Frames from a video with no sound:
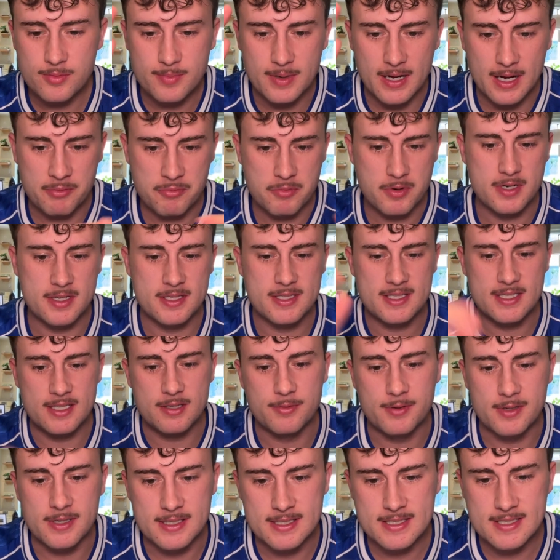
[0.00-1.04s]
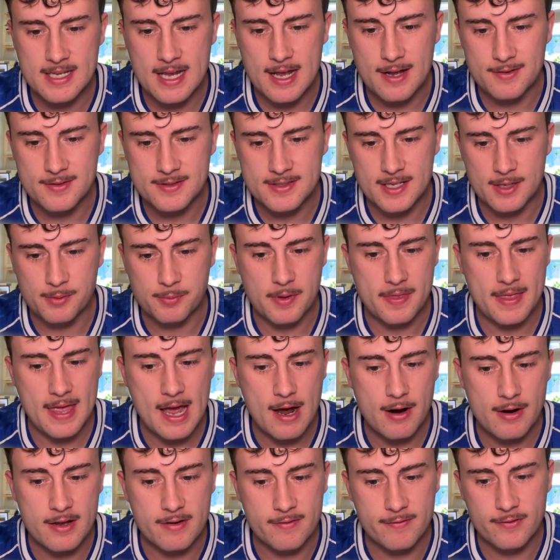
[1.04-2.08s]
but I wanna see what it sounds like
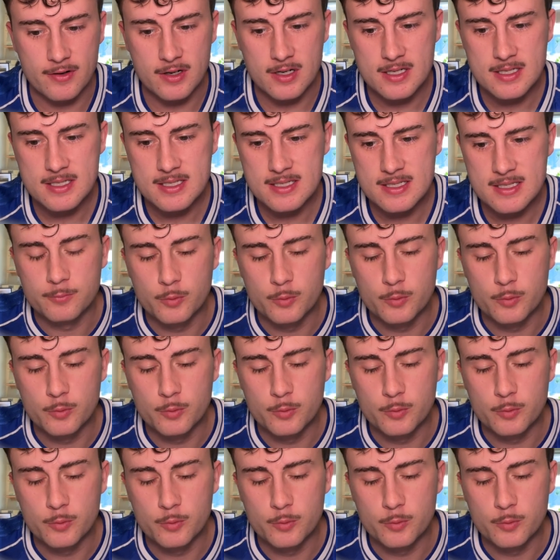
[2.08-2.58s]
without it first.